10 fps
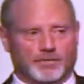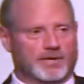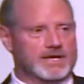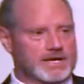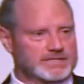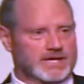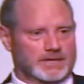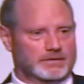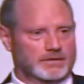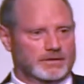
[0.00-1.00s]
Go to the
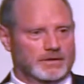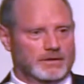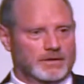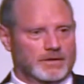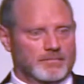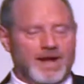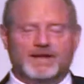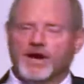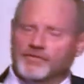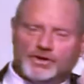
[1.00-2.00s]
e-zine.
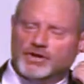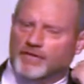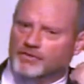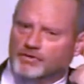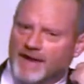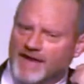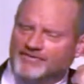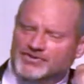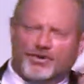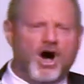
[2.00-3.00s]
The cover
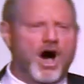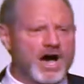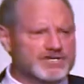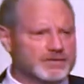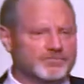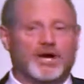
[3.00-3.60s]
graphics are awesome,